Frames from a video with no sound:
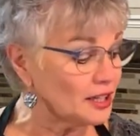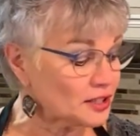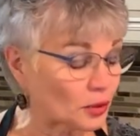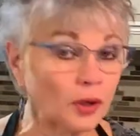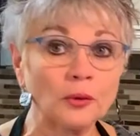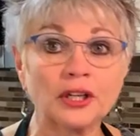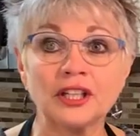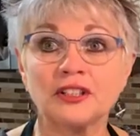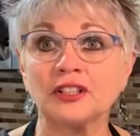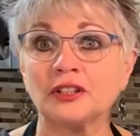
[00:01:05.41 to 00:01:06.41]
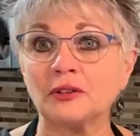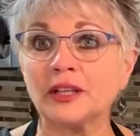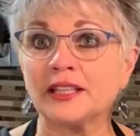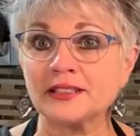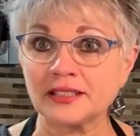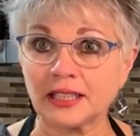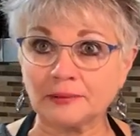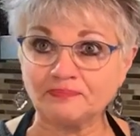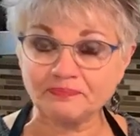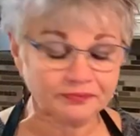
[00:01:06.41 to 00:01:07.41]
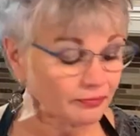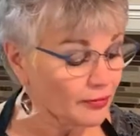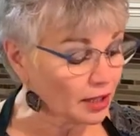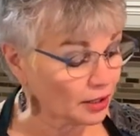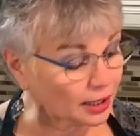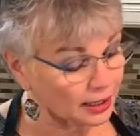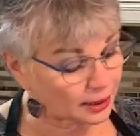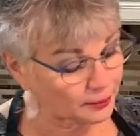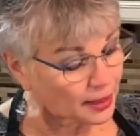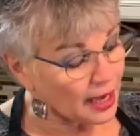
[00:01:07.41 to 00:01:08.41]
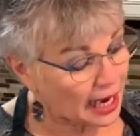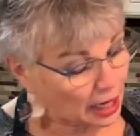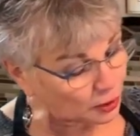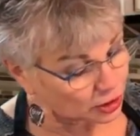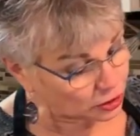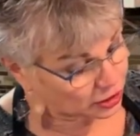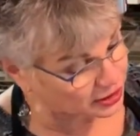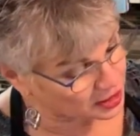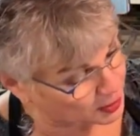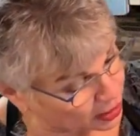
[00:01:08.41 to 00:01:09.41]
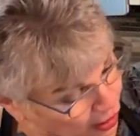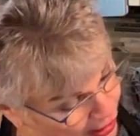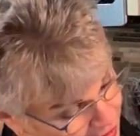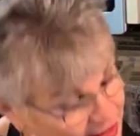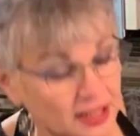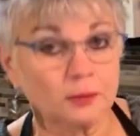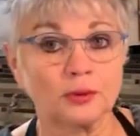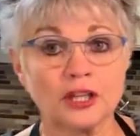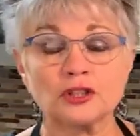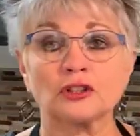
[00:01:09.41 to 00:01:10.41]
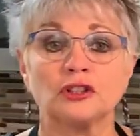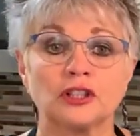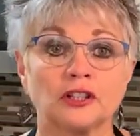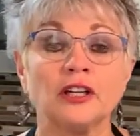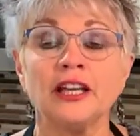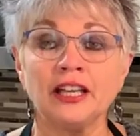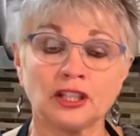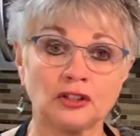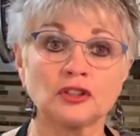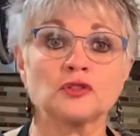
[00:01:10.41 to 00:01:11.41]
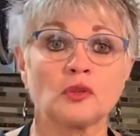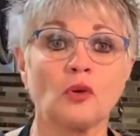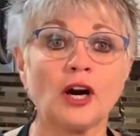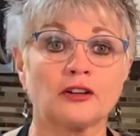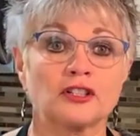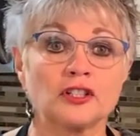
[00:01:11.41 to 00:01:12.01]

So what we're going to do is, how it cooks is because it's a pressure cooker, it cooks with water.